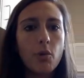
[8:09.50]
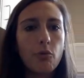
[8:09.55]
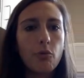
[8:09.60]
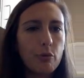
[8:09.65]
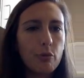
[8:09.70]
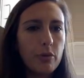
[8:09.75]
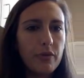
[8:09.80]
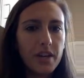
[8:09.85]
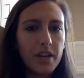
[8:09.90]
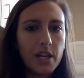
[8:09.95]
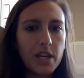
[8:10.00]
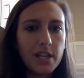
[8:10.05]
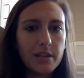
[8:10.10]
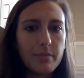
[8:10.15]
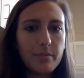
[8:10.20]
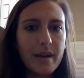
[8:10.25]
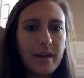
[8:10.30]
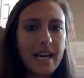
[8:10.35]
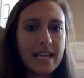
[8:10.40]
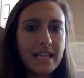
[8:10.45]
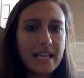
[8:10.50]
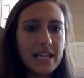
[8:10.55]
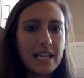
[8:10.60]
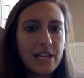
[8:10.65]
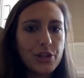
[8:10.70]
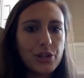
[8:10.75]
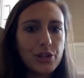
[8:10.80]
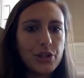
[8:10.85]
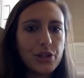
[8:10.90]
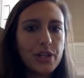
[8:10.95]
We're moving on back
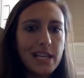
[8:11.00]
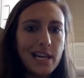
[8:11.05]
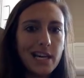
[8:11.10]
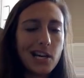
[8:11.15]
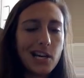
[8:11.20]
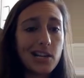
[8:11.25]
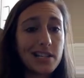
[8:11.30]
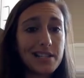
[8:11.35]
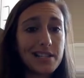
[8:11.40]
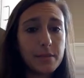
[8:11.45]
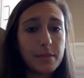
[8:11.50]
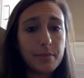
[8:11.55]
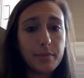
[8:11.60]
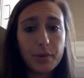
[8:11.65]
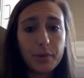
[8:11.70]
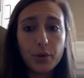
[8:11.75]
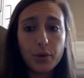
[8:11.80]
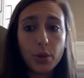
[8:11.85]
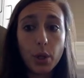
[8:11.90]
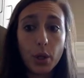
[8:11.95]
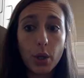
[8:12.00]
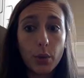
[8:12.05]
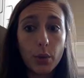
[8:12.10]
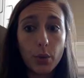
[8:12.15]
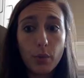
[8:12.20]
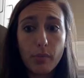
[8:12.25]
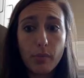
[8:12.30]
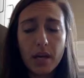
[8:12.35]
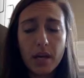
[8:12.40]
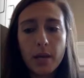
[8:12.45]
here to the occipital
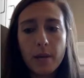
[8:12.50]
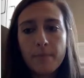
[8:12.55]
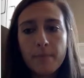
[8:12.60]
lobe.